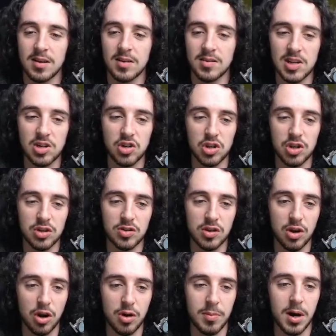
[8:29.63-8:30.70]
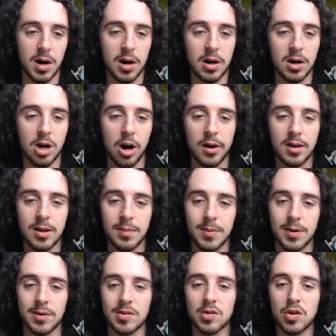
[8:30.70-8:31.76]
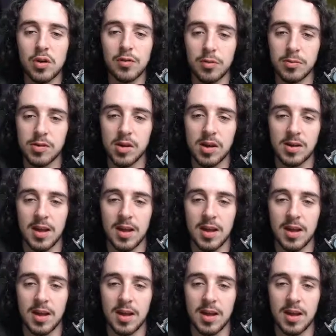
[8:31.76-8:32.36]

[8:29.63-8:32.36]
Station Tacoma are currently being rescued from certain